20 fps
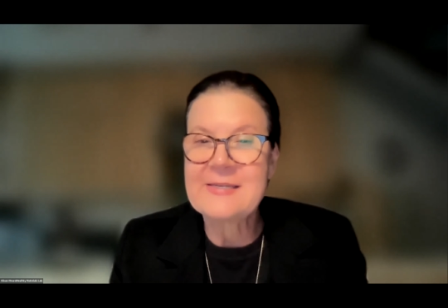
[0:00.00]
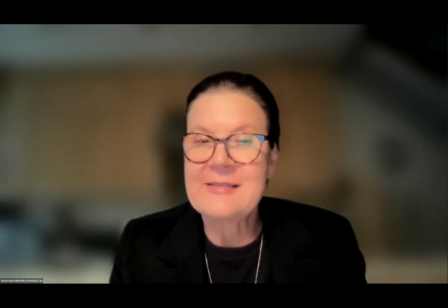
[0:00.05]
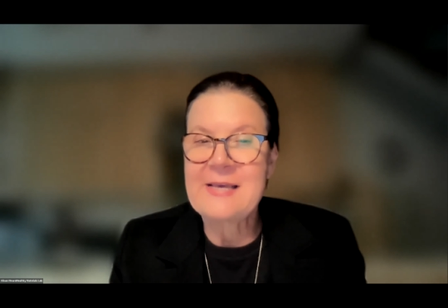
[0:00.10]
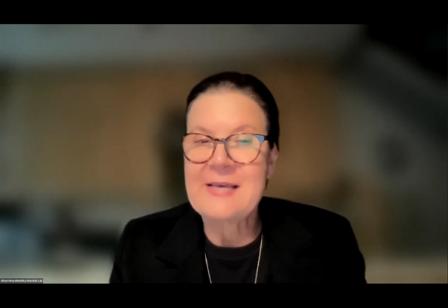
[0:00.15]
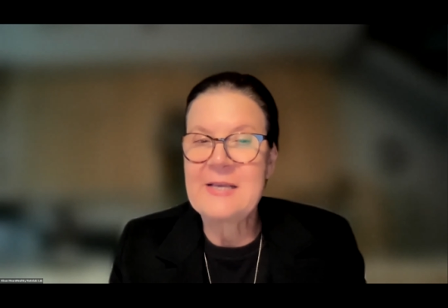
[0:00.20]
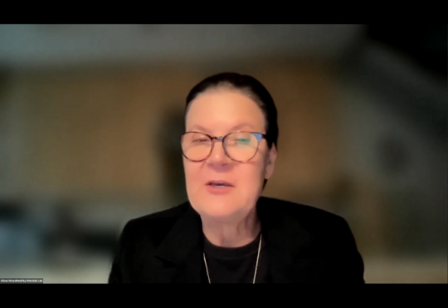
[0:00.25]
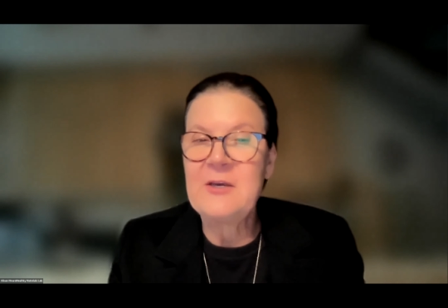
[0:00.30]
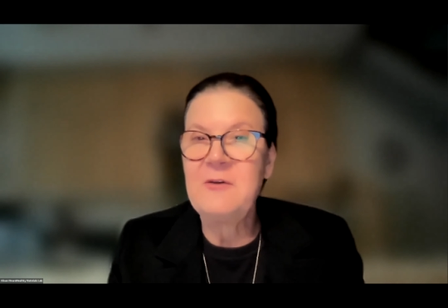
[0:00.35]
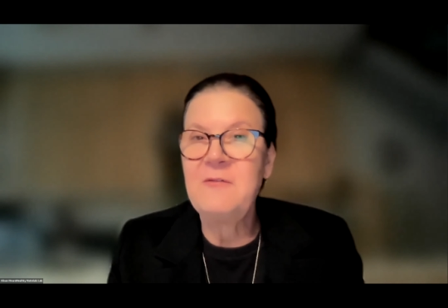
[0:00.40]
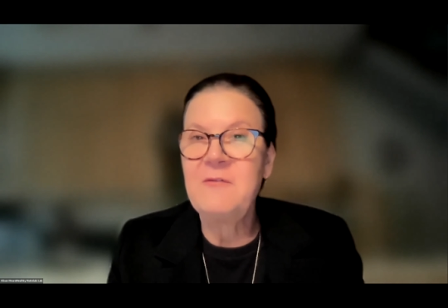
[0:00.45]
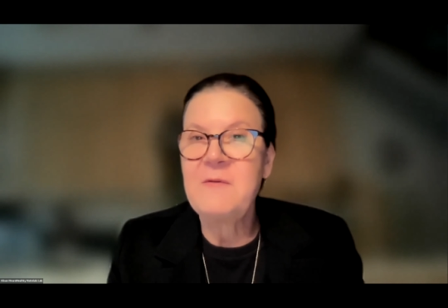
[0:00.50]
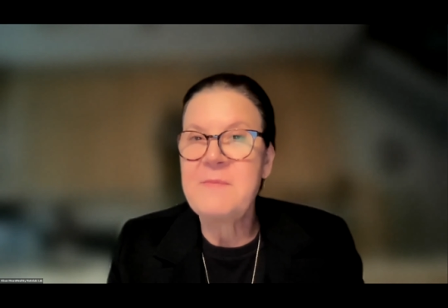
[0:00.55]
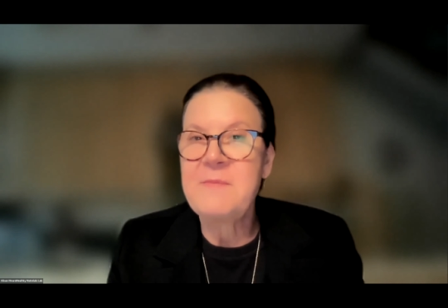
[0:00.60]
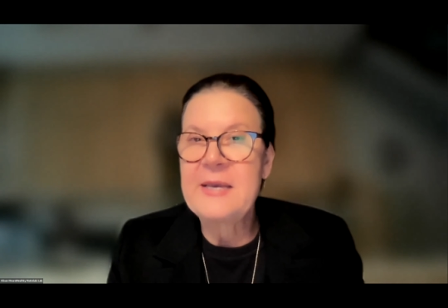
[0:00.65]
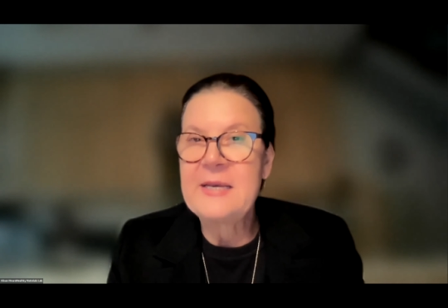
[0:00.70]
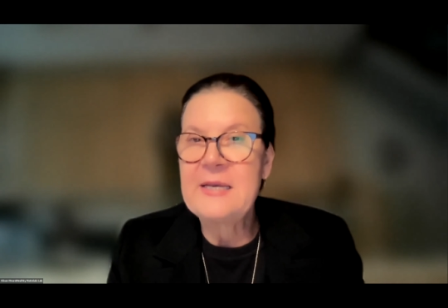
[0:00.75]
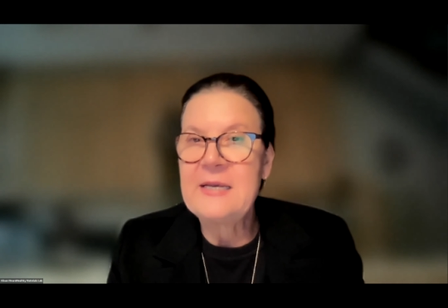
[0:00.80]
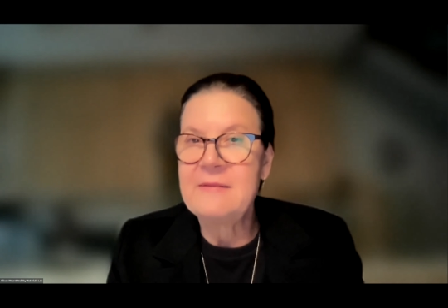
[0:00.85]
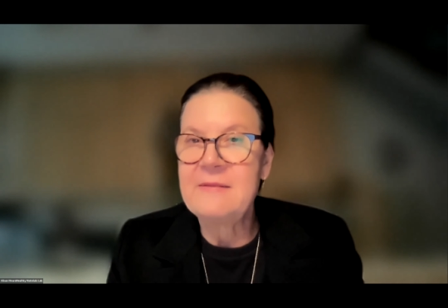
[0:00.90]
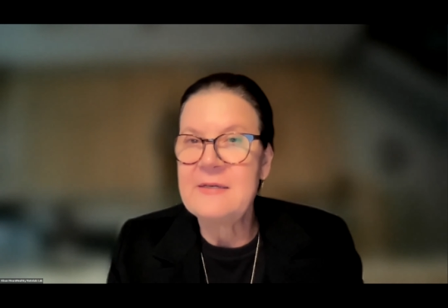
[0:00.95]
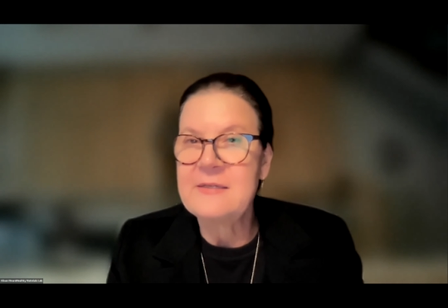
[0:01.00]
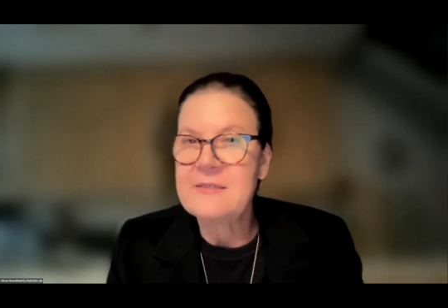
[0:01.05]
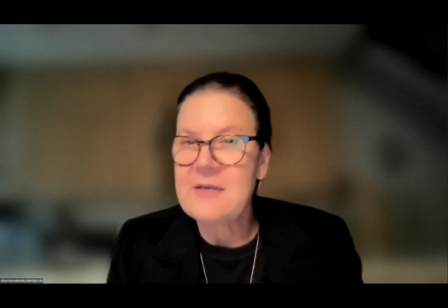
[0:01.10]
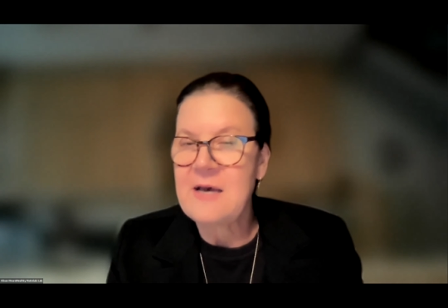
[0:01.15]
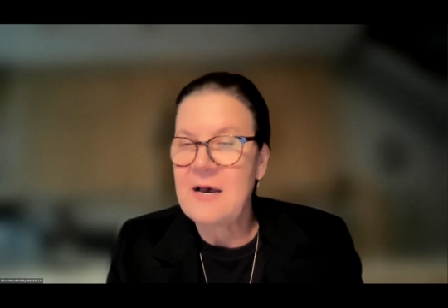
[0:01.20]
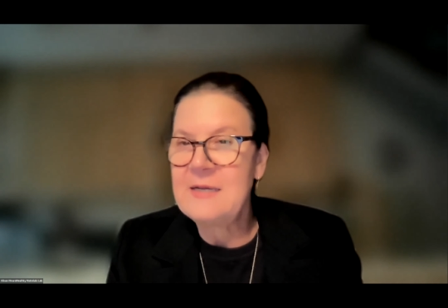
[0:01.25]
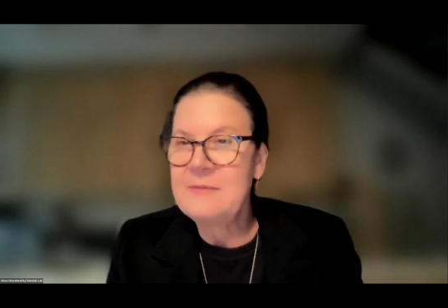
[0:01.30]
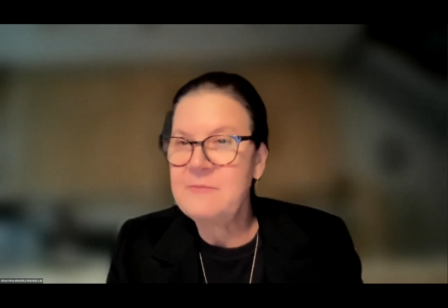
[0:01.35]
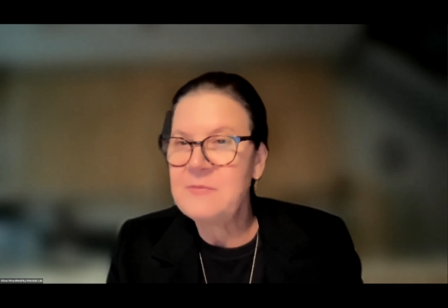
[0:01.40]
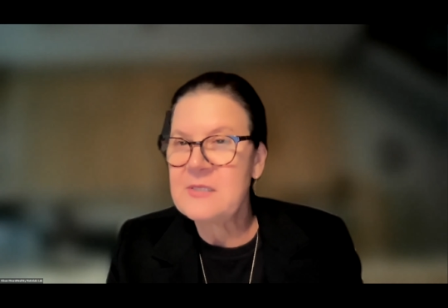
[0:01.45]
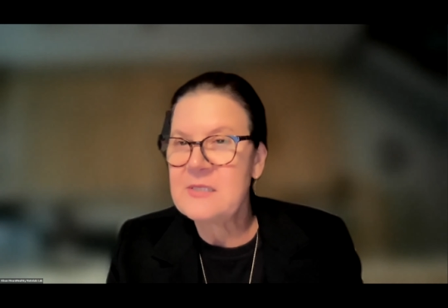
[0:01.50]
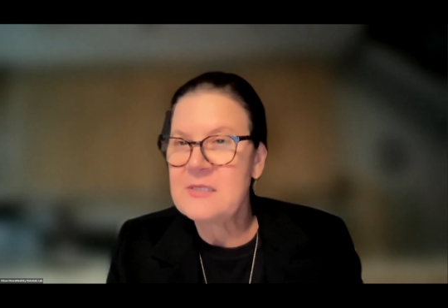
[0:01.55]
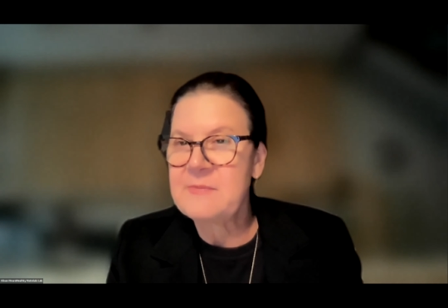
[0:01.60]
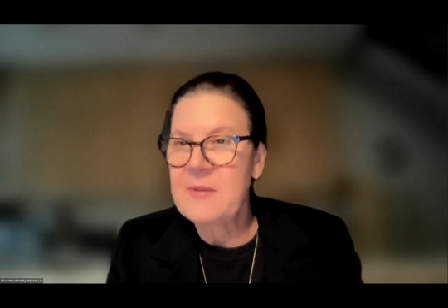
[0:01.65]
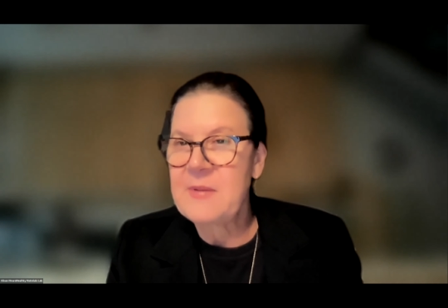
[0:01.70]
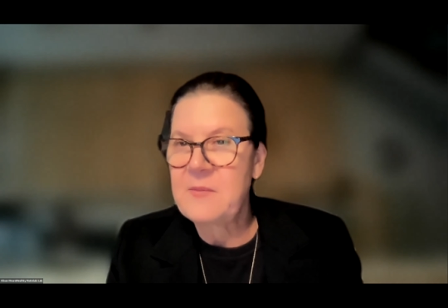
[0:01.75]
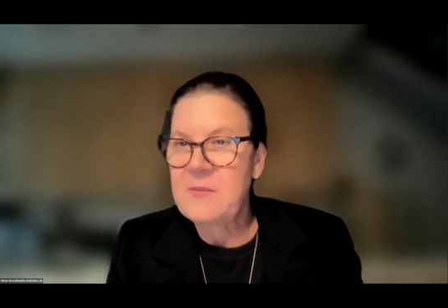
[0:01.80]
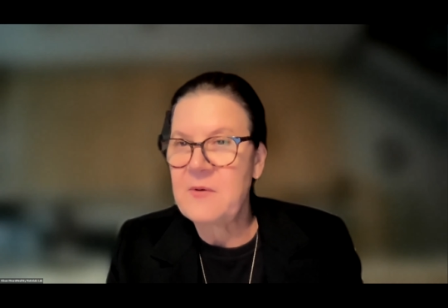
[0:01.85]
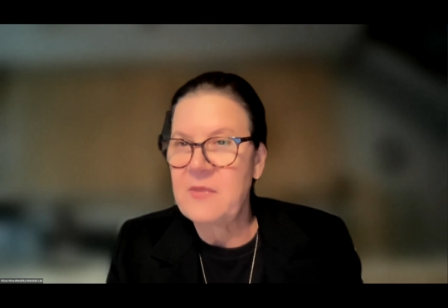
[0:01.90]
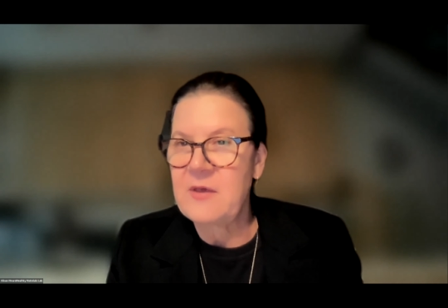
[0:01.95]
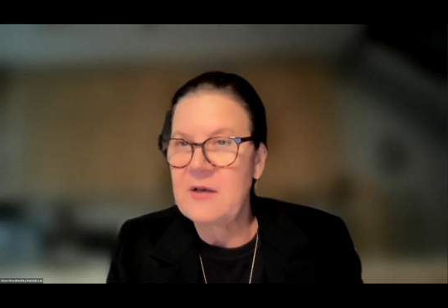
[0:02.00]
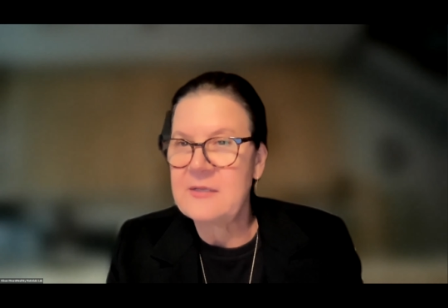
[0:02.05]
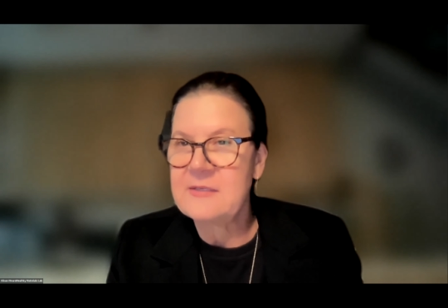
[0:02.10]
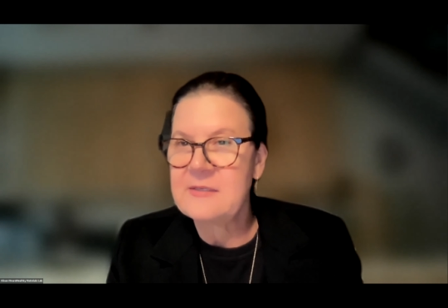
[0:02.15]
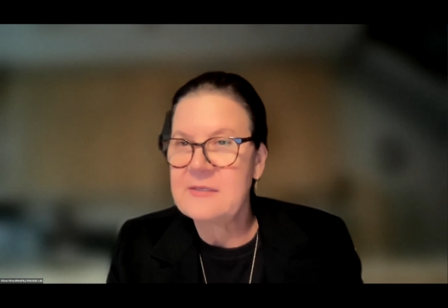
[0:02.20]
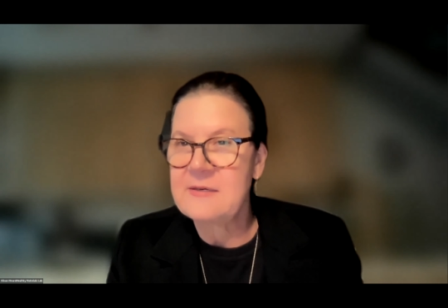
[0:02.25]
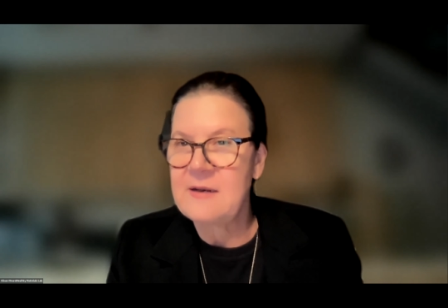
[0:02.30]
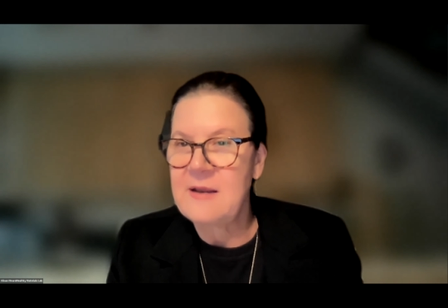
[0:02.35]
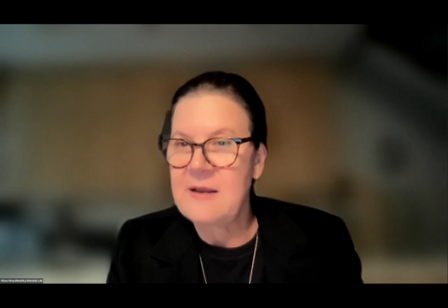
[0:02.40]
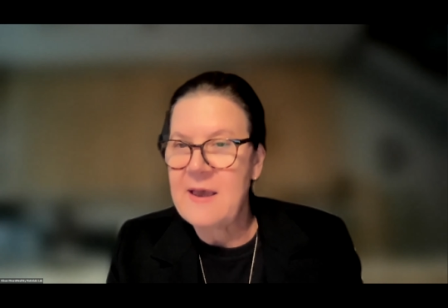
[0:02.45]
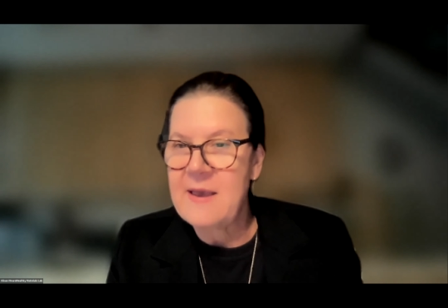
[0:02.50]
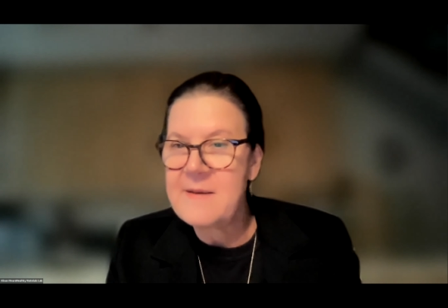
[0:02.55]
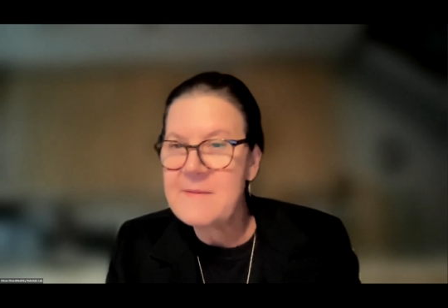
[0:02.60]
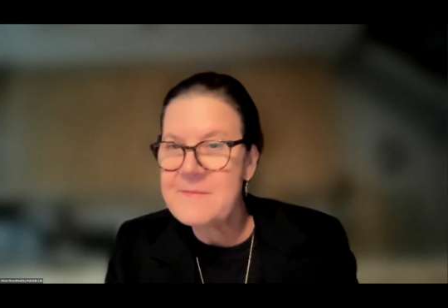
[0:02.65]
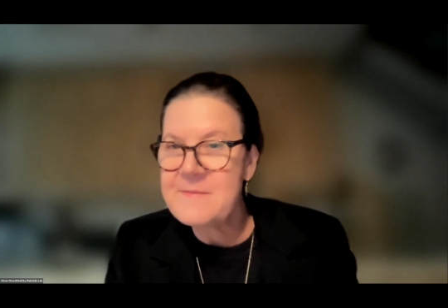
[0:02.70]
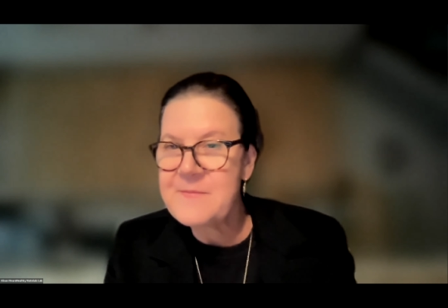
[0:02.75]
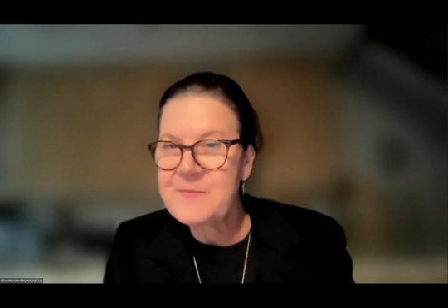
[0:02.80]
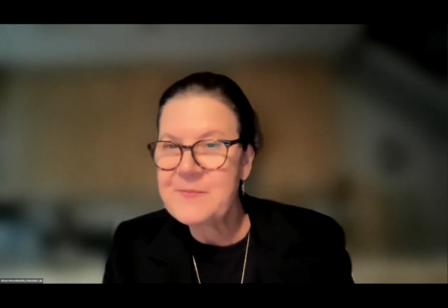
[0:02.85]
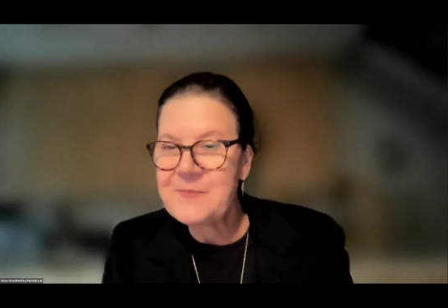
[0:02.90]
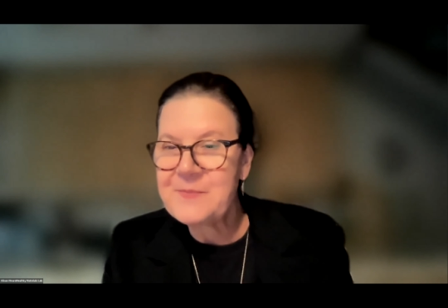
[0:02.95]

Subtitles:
Thank you for making the time to speak with us today.